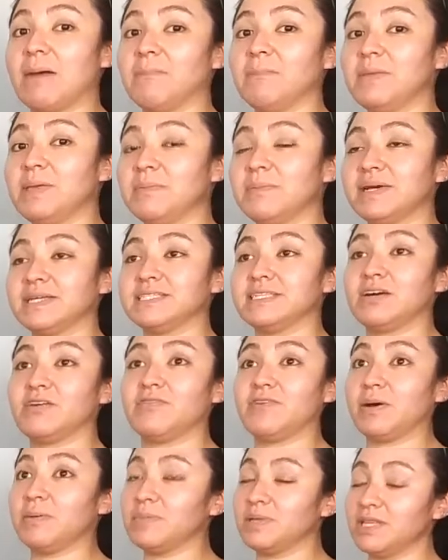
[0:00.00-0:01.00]
me
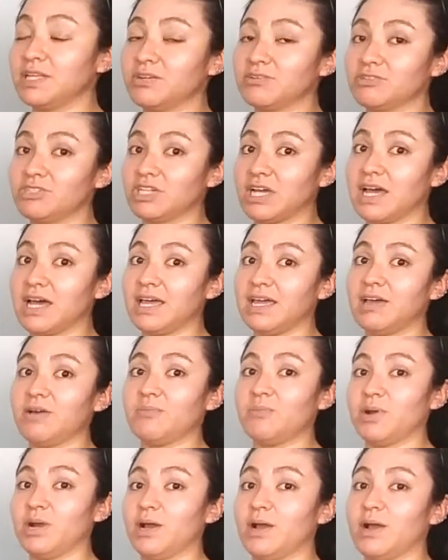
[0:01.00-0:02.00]
myself, I'm a little shy.
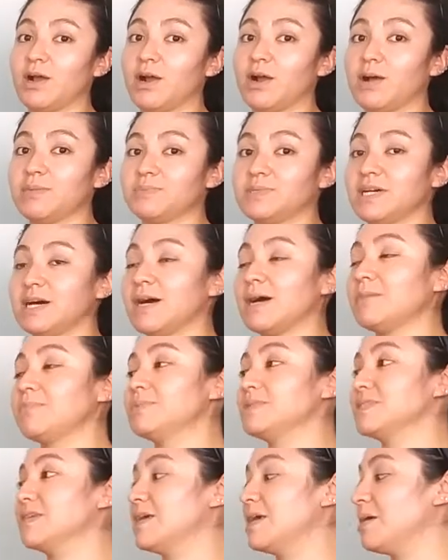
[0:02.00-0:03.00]
I'm wearing crop
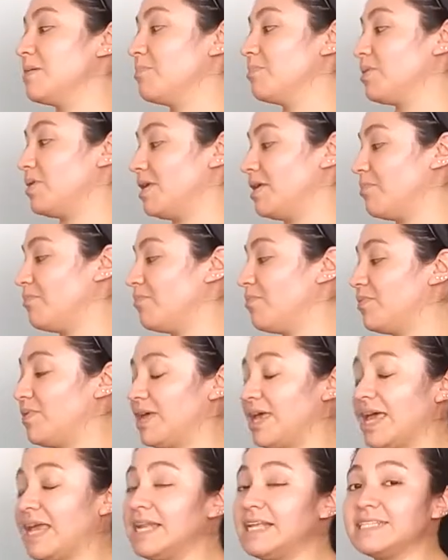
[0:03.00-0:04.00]
tops, but
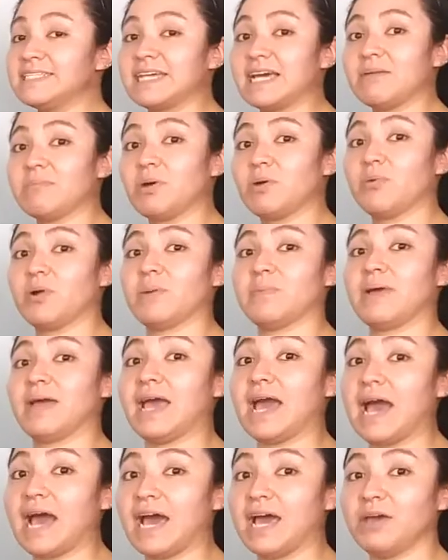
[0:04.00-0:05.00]
anytime I wear my
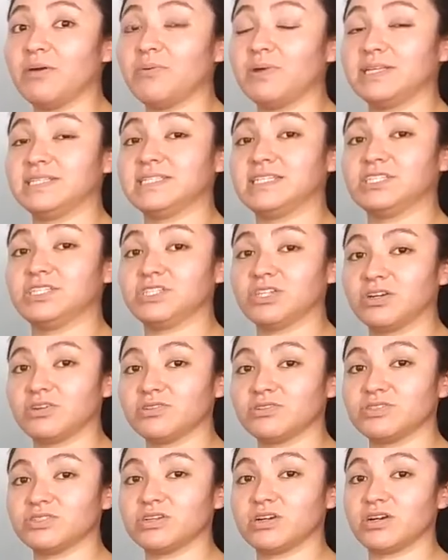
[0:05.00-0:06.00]
high-waisted
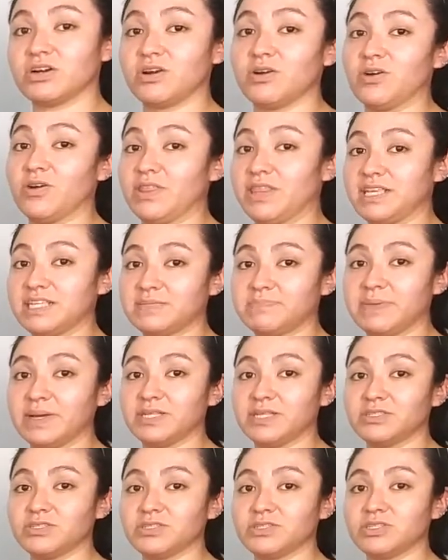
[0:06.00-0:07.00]
circle skirt or this
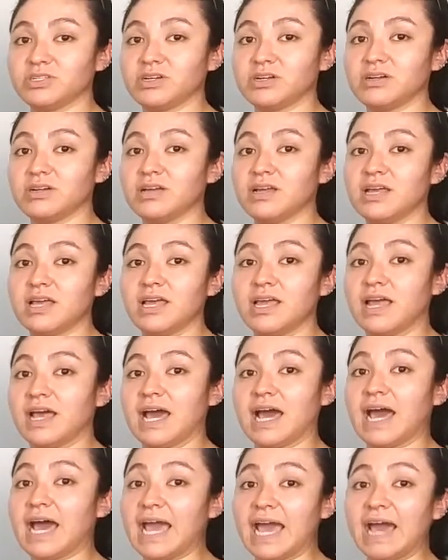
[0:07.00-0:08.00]
pencil skirt,
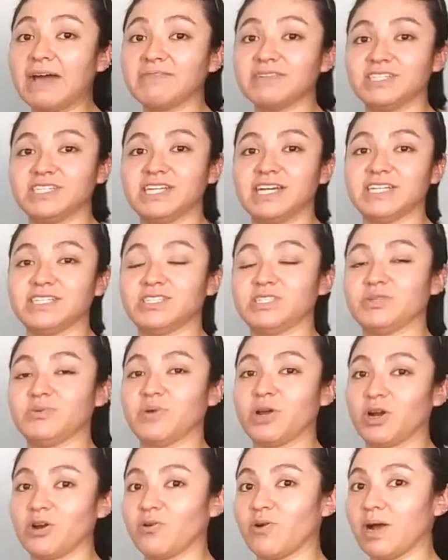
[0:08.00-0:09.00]
I have a chance to
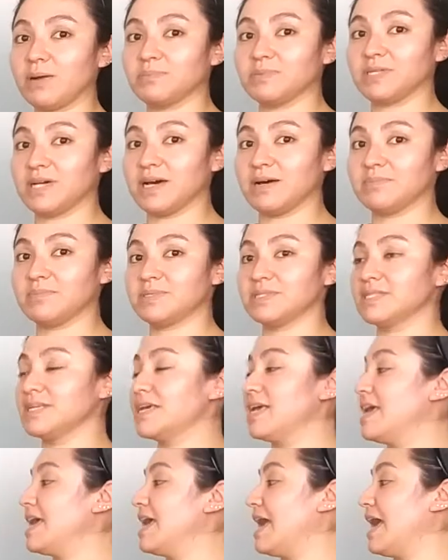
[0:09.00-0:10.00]
wear crop tops.
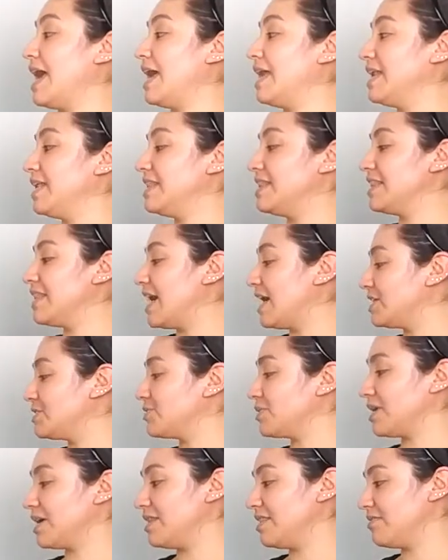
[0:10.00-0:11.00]
And that's
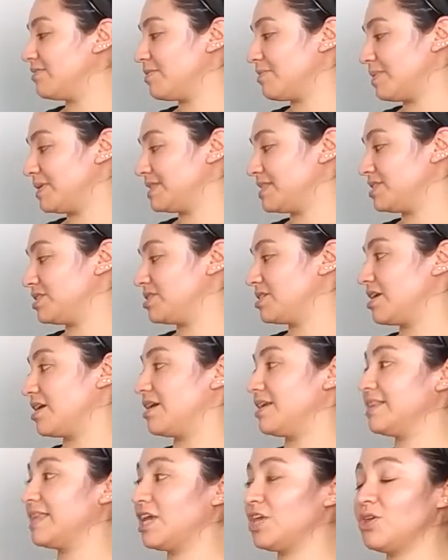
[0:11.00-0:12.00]
what I love about this
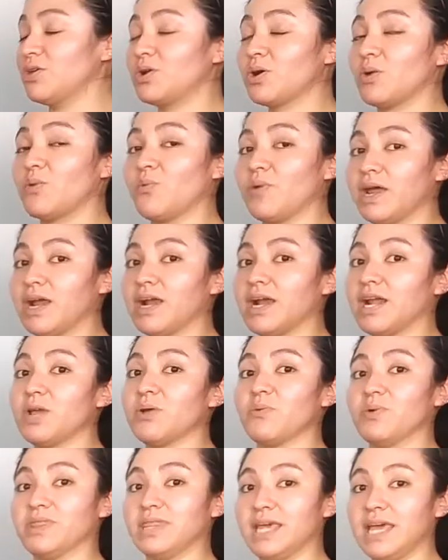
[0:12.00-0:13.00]
skirt, that you could wear
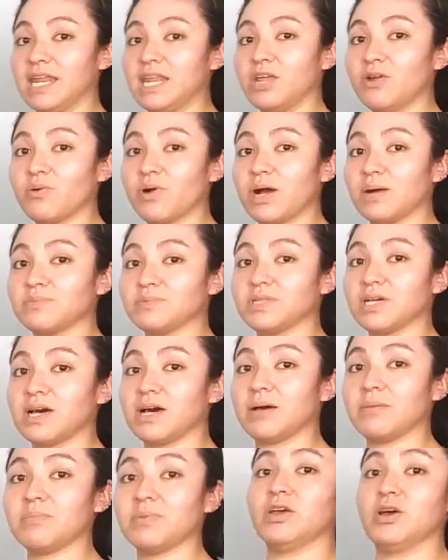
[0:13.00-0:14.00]
it with any crop
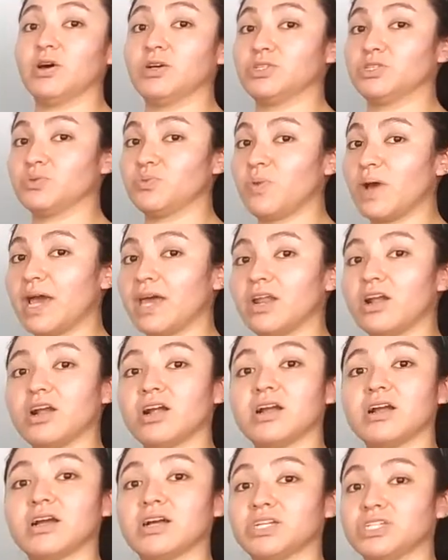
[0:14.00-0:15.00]
top, a
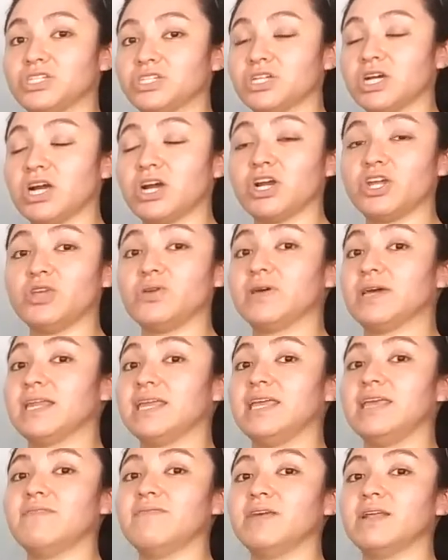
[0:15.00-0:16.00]
sweater, a shirt. You
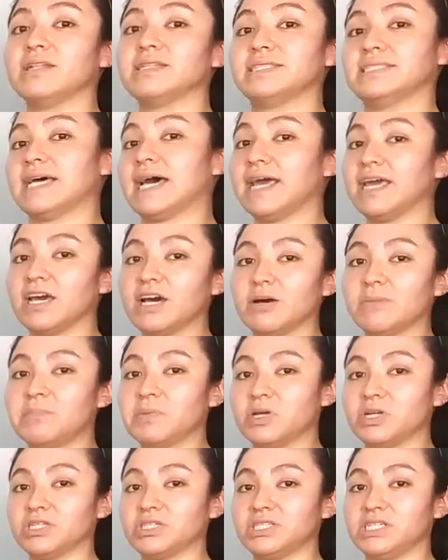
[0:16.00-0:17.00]
could even tie up
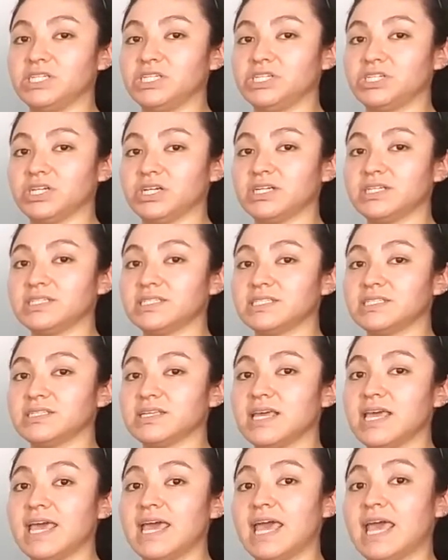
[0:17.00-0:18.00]
your t-shirts
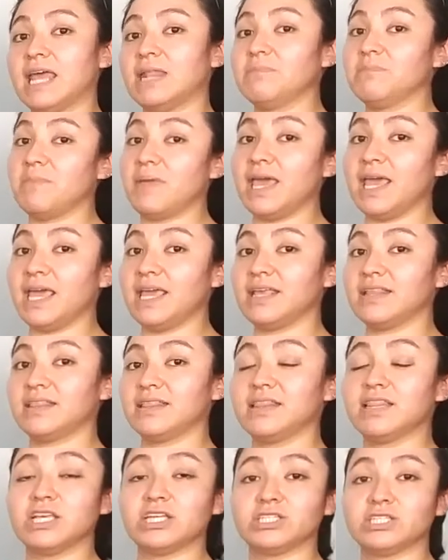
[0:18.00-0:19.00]
and make
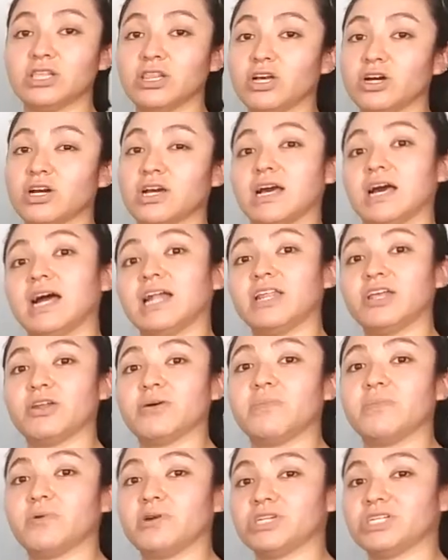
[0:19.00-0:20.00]
this look a
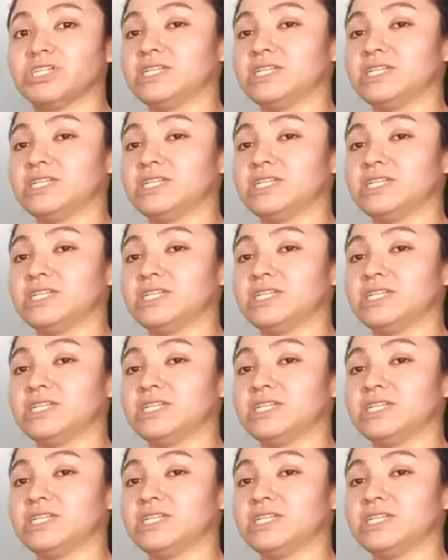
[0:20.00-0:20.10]
little more